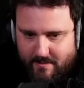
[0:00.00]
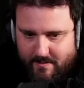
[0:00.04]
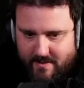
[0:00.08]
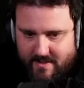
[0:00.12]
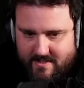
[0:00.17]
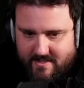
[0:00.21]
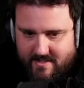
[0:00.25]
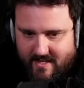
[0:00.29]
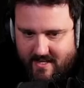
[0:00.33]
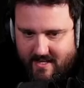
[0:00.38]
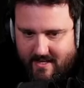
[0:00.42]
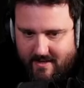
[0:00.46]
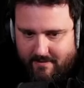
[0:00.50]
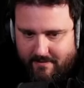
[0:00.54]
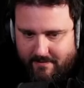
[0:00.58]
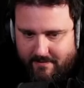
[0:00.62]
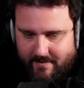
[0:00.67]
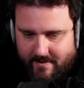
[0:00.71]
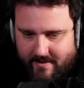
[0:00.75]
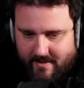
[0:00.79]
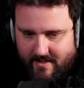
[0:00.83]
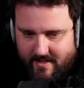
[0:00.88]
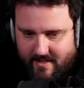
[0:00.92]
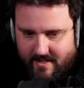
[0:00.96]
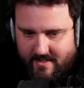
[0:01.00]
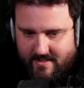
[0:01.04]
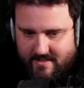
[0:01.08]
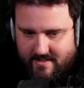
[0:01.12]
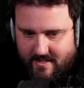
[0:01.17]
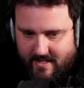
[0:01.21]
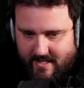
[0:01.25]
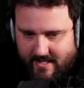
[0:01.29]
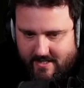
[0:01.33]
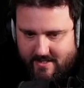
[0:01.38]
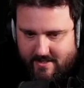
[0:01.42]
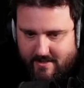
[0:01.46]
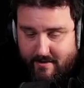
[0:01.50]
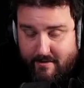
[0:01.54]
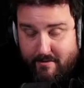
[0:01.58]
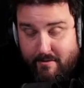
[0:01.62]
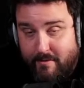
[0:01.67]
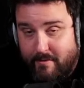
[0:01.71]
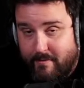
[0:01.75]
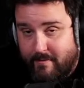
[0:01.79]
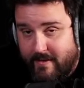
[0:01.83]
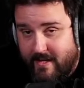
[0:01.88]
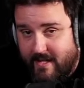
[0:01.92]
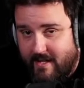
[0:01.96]
safe is actually
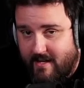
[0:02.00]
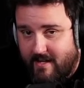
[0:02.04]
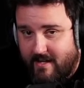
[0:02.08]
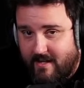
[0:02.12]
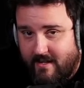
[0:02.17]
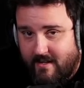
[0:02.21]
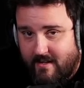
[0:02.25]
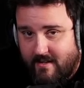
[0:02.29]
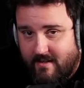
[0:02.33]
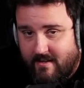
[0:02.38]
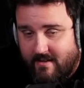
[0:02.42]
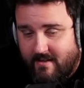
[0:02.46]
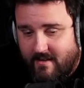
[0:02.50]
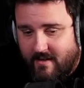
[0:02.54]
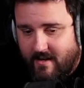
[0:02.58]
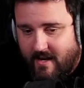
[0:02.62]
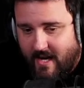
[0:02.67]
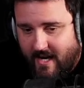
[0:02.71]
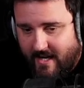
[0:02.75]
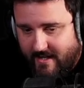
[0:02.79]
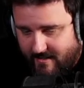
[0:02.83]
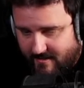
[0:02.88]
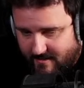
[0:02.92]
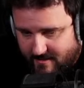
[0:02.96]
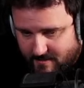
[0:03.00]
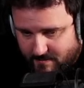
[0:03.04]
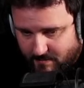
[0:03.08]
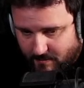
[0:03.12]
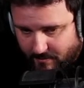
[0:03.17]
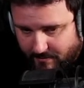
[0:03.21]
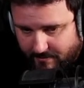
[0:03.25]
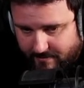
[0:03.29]
revealing a hiding spot.